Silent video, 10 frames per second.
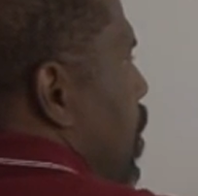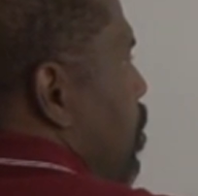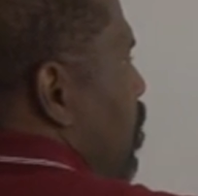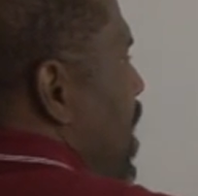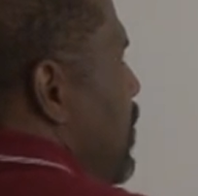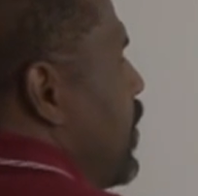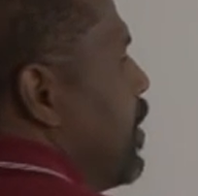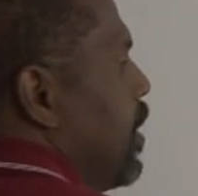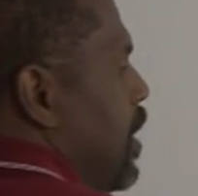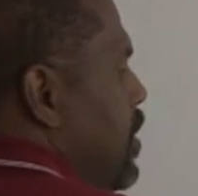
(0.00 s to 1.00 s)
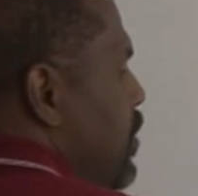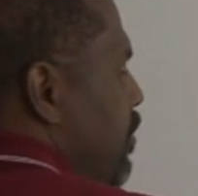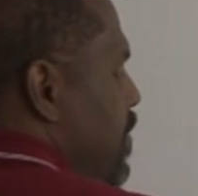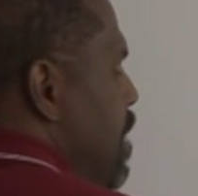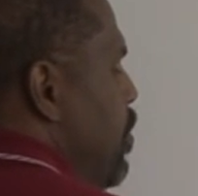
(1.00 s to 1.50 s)
compressor, condenser
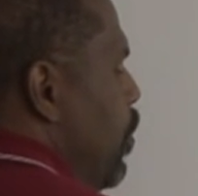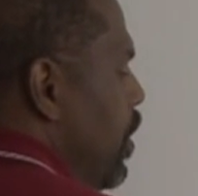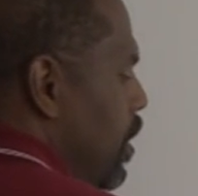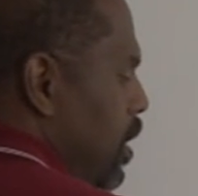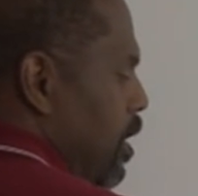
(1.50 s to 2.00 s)
fan motor,